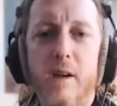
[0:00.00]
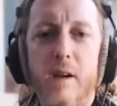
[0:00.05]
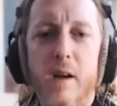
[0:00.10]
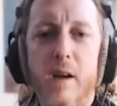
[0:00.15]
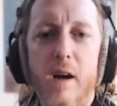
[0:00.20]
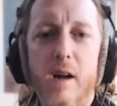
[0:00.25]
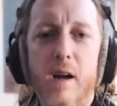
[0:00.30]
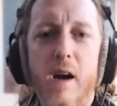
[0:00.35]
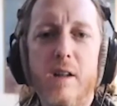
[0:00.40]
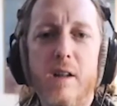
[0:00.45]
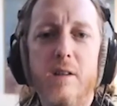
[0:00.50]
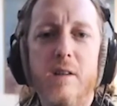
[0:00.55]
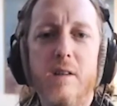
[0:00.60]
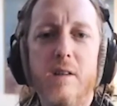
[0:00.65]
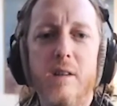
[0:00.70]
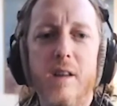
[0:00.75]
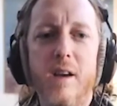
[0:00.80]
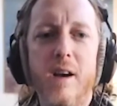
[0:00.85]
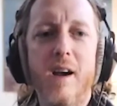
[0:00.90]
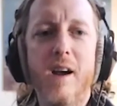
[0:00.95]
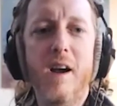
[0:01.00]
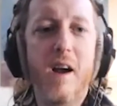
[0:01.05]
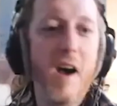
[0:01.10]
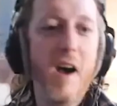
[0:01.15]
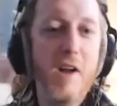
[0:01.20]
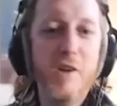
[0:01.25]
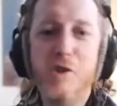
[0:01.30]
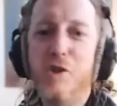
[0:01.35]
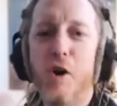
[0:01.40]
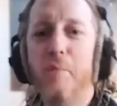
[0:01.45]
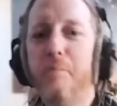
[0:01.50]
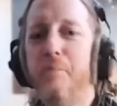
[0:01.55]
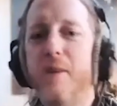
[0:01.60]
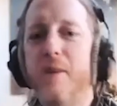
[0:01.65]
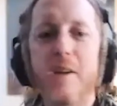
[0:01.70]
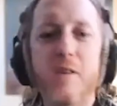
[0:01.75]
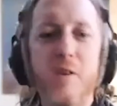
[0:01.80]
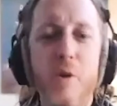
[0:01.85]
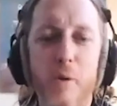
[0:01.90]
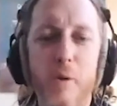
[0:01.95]
I, I, I
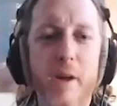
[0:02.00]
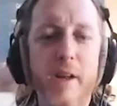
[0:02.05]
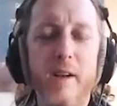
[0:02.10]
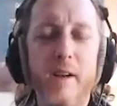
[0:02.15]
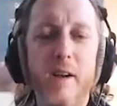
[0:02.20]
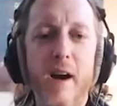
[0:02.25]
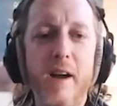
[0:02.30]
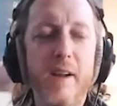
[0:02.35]
jumped into it.